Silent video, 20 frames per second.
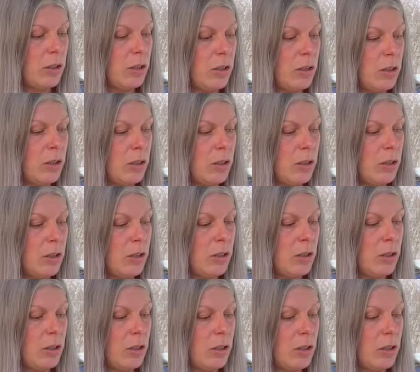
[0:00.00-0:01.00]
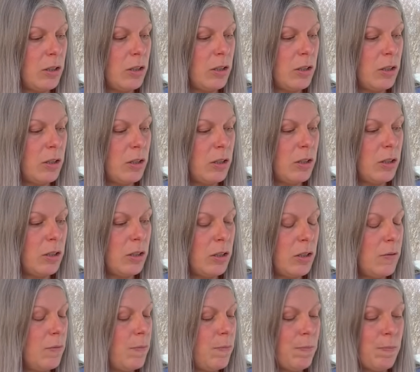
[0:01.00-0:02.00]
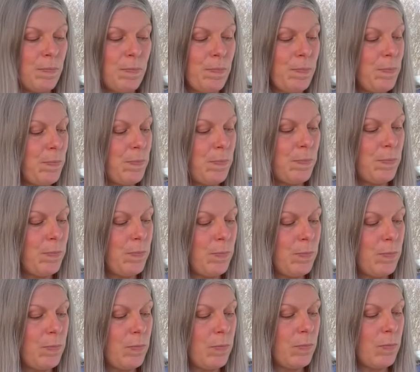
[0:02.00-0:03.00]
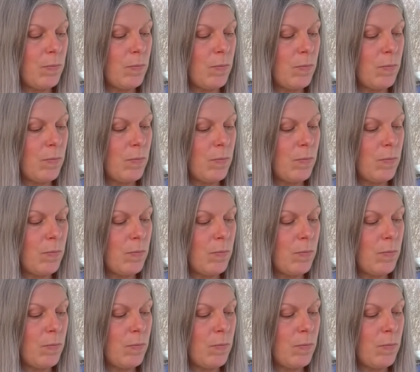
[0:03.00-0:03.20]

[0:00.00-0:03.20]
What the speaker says: [no speech]